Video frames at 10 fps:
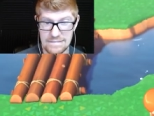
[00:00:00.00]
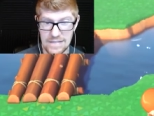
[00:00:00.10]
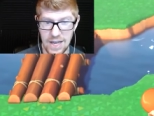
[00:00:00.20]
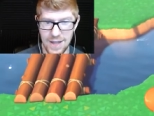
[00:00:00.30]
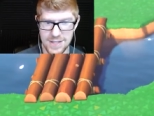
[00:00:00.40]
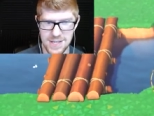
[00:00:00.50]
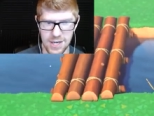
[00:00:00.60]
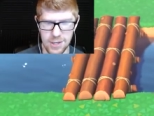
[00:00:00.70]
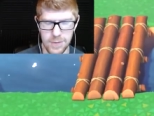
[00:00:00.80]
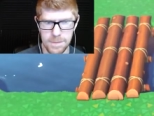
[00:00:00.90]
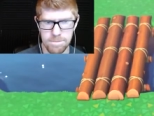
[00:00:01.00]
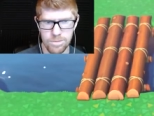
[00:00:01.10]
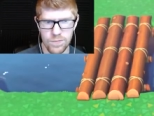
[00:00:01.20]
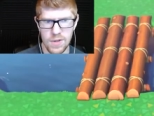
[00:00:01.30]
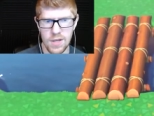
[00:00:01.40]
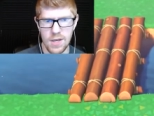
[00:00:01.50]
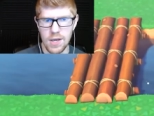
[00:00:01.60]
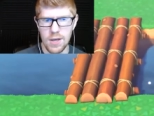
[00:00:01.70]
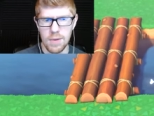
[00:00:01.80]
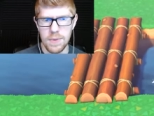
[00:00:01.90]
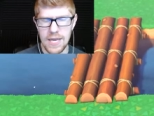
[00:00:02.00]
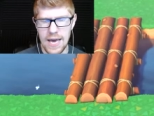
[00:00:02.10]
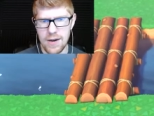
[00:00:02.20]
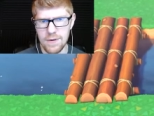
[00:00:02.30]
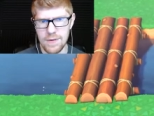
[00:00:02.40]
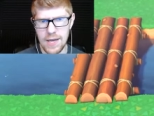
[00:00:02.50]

Ah, that's not a good one. But yeah, I don't.